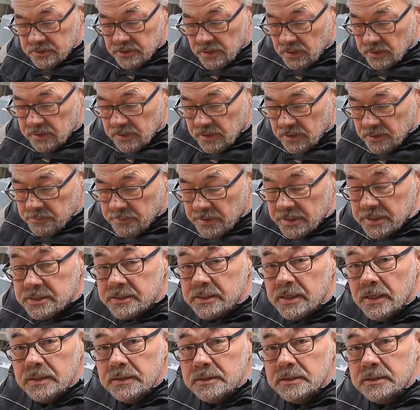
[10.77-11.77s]
not gonna make
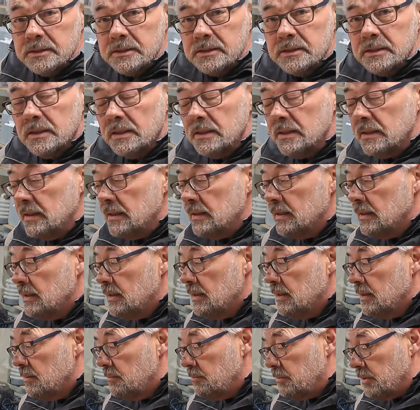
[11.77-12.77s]
sense
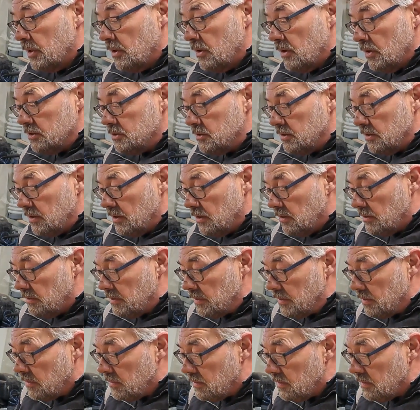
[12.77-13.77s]
because you know
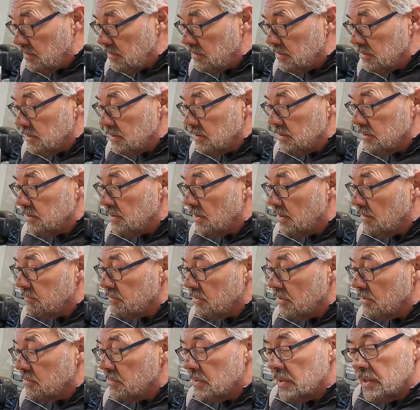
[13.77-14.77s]
it all and you have
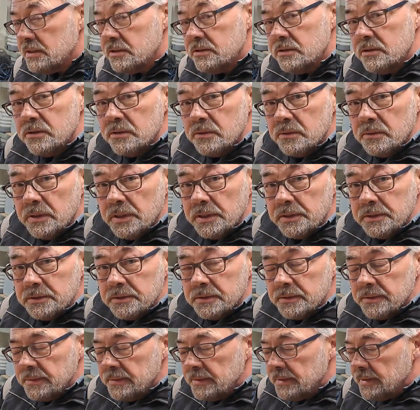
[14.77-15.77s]
your ways to do it.
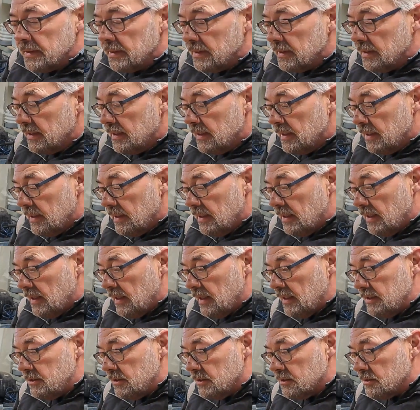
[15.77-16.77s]

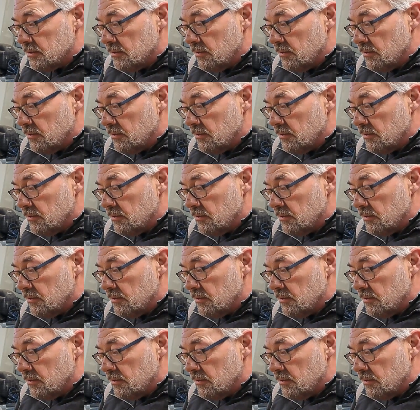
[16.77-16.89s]
I just